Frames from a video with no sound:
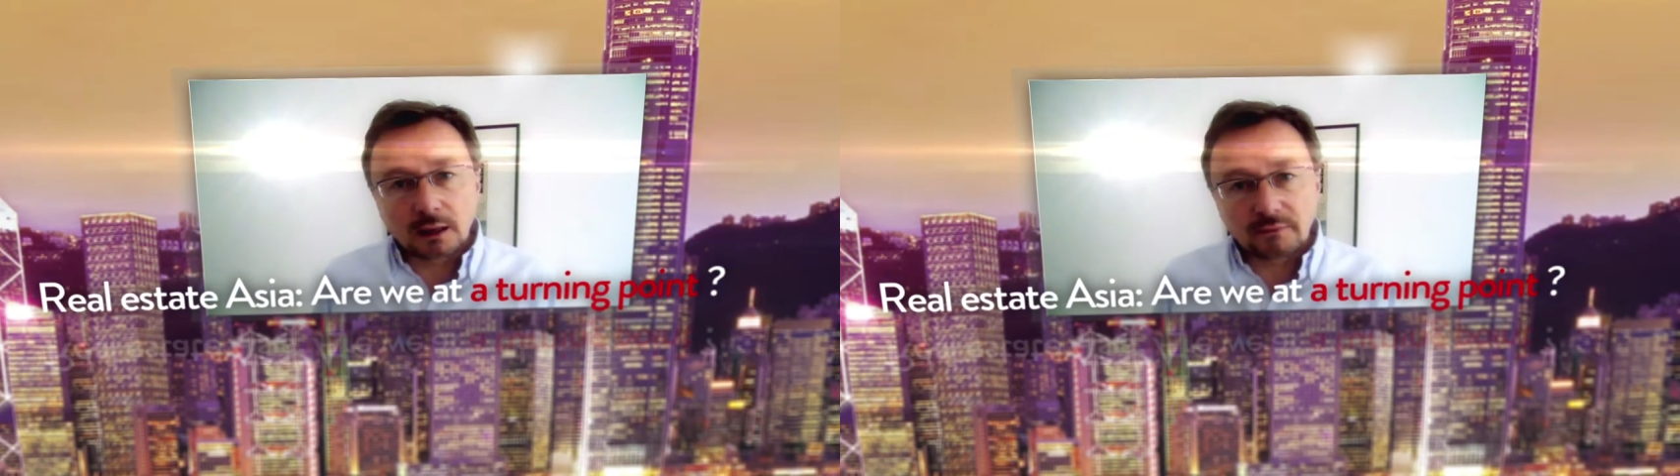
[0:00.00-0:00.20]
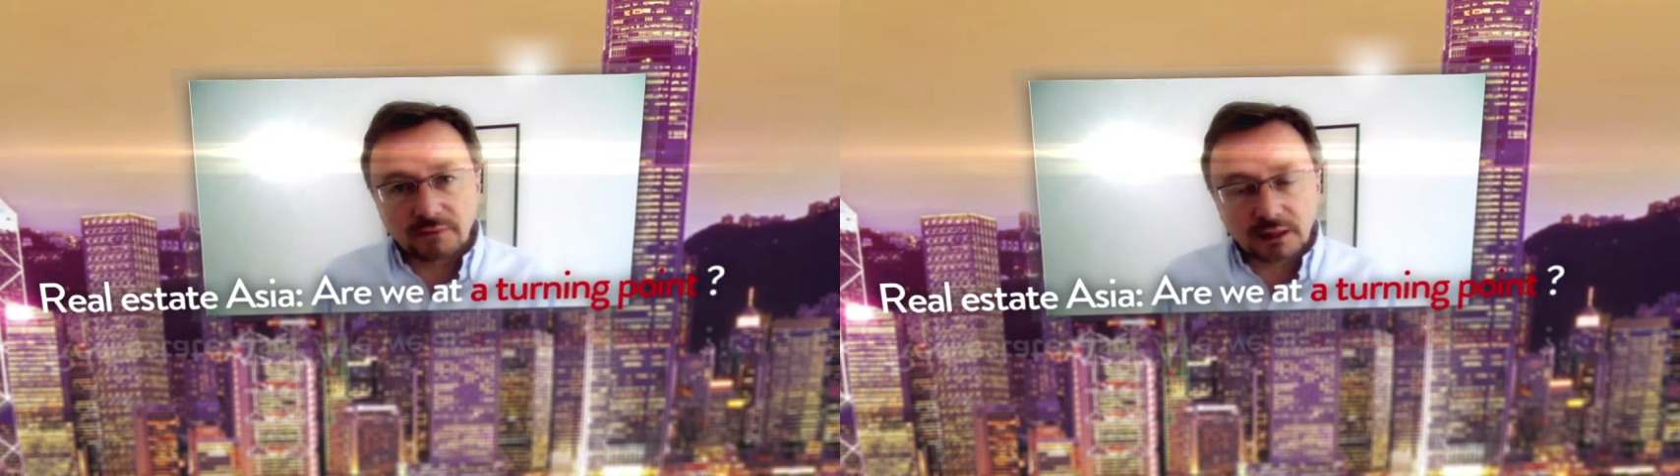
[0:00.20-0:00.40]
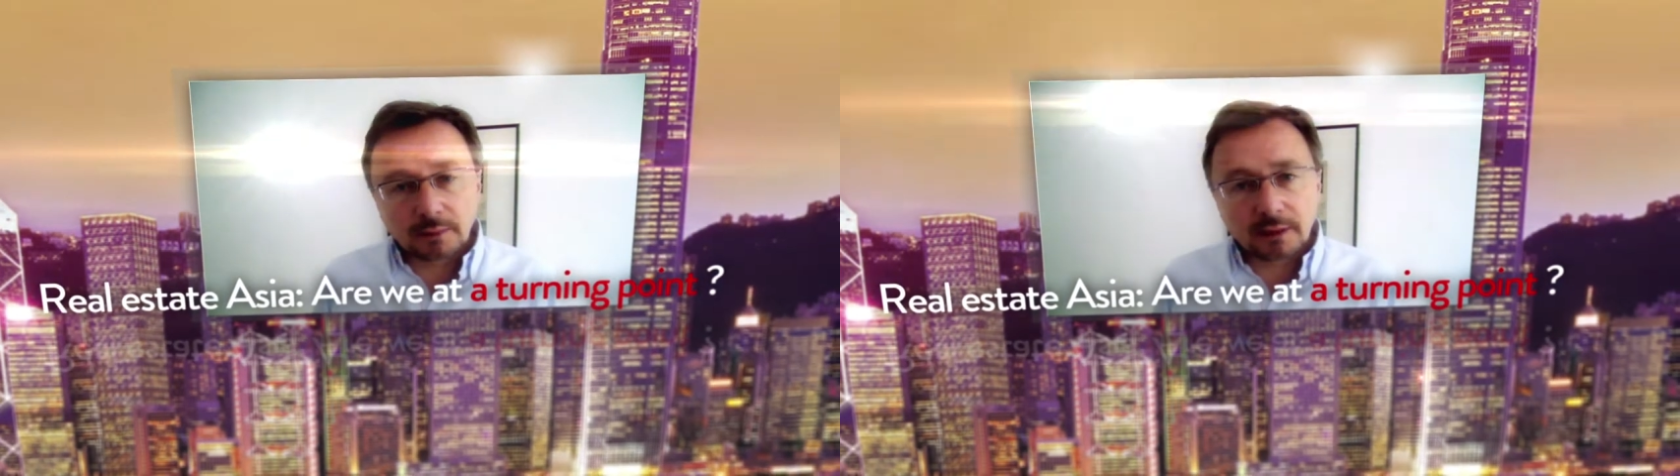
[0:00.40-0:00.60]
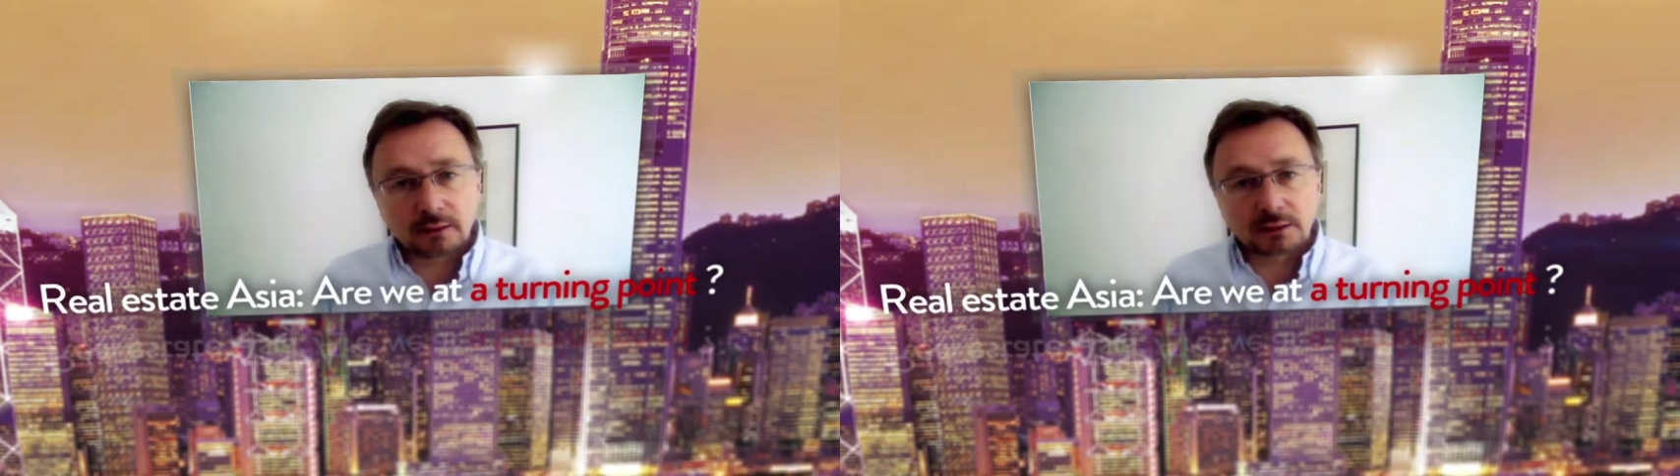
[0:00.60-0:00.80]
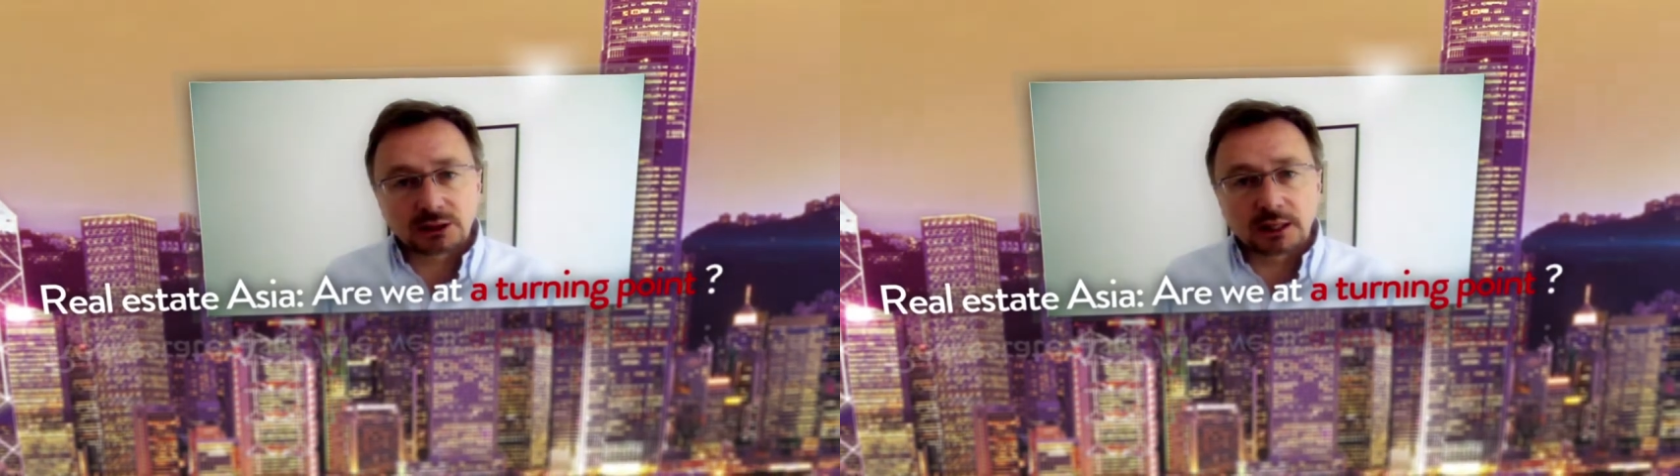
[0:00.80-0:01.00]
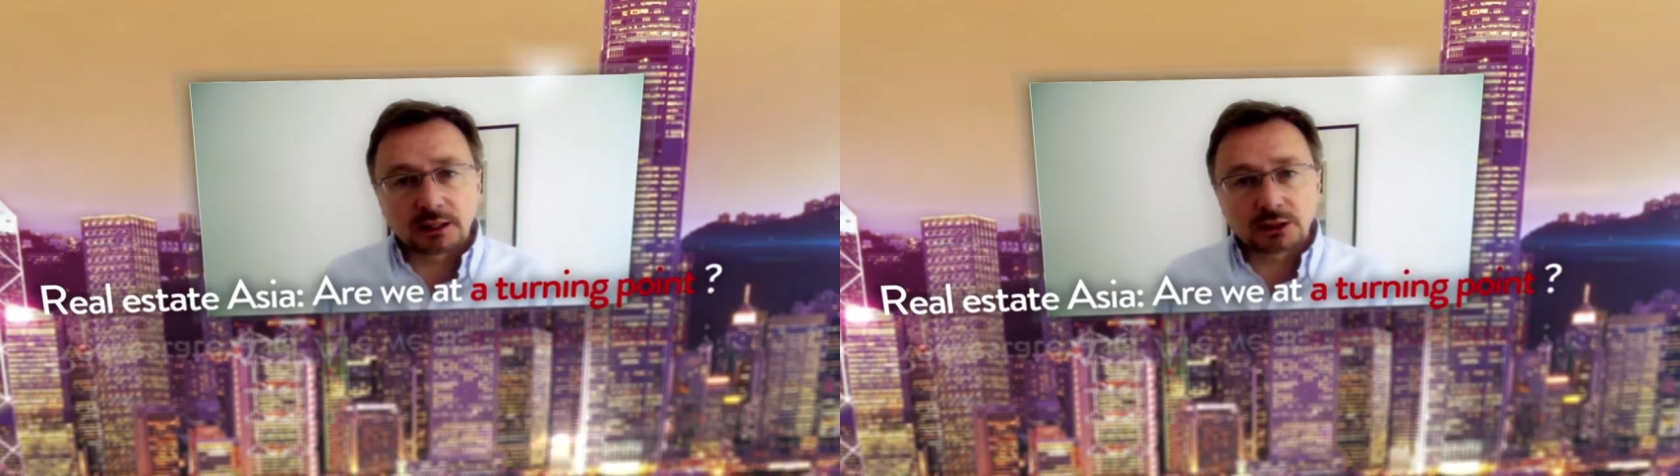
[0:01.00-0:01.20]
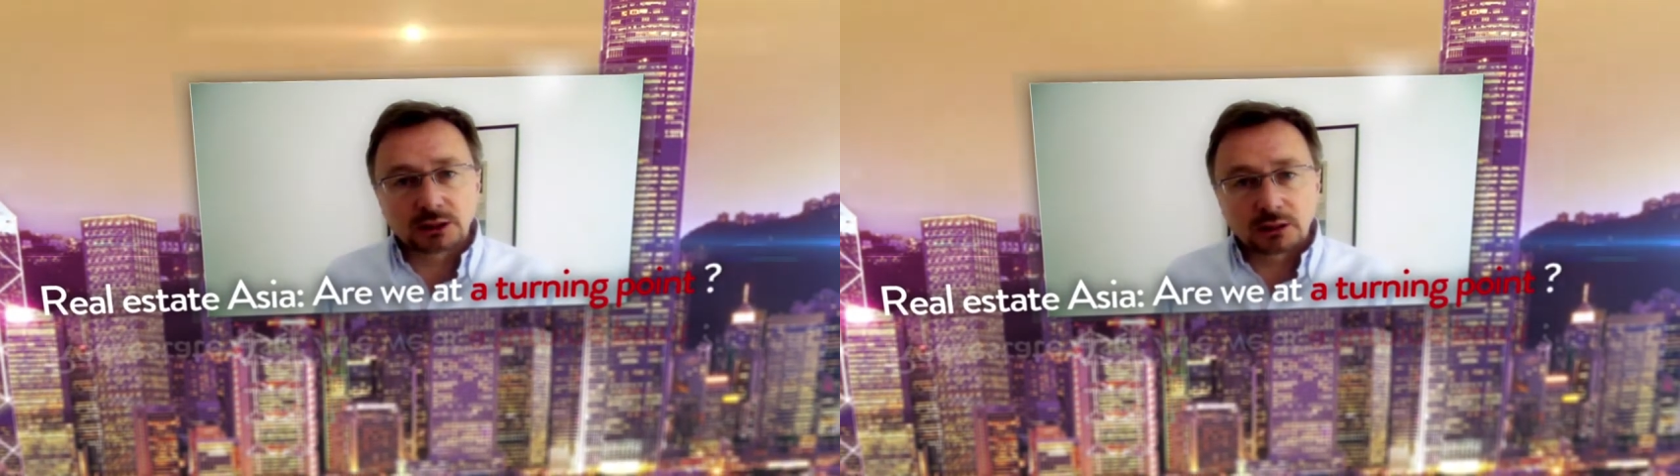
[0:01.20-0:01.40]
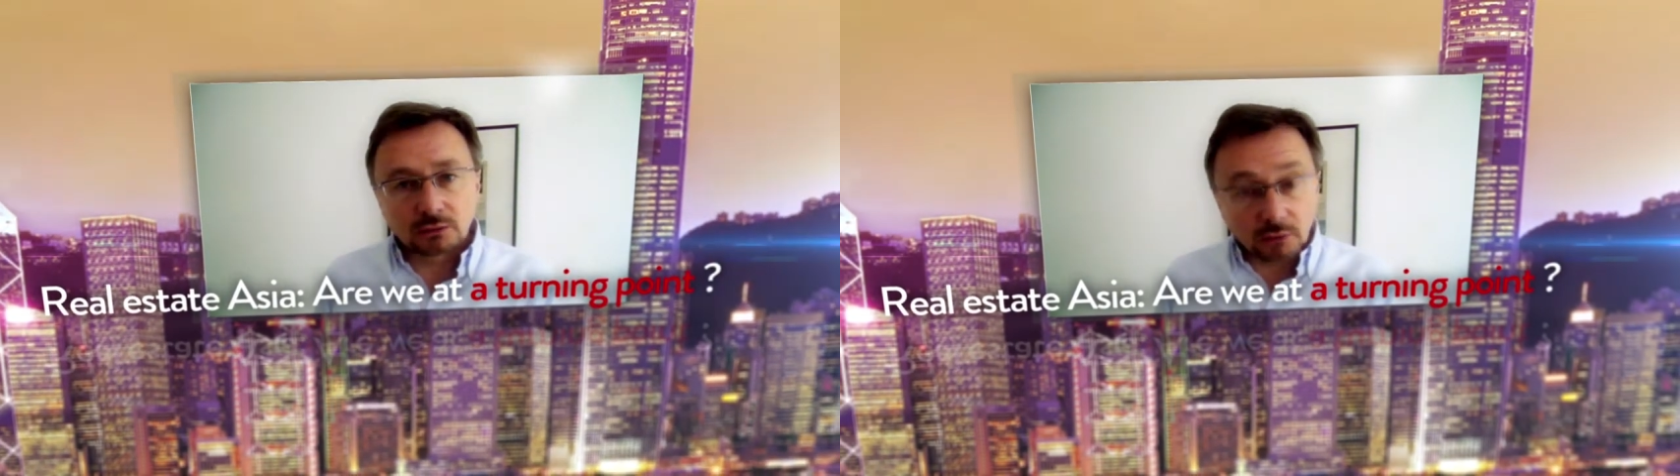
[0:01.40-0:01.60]
a fundamental
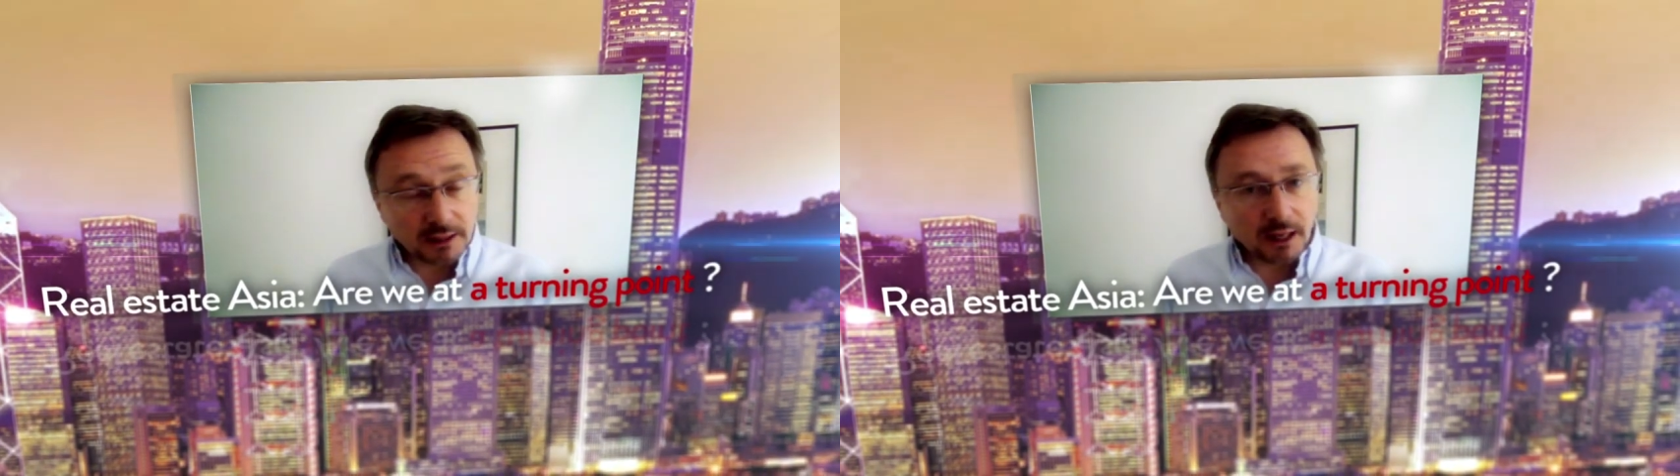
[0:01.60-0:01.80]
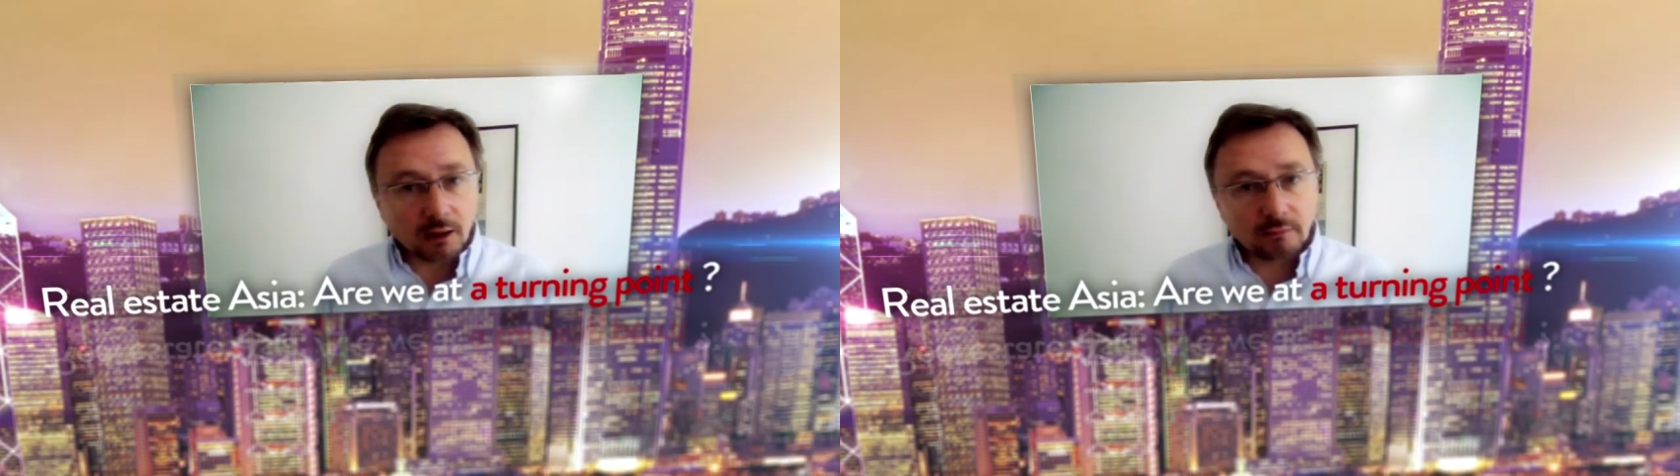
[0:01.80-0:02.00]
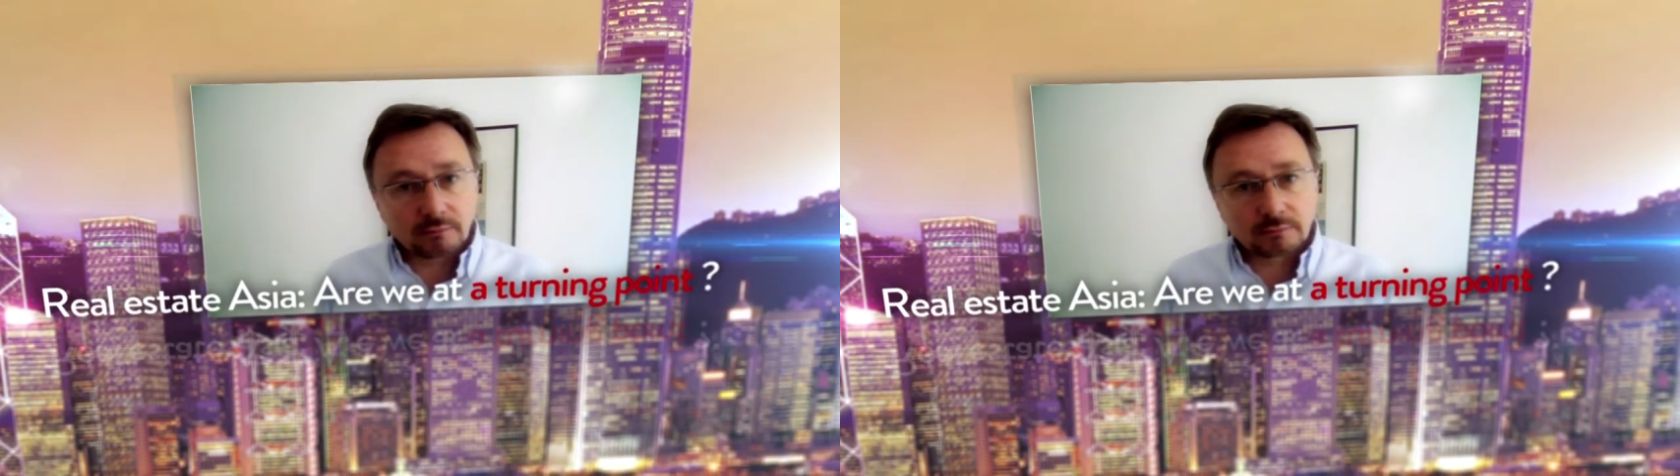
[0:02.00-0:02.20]
change right now.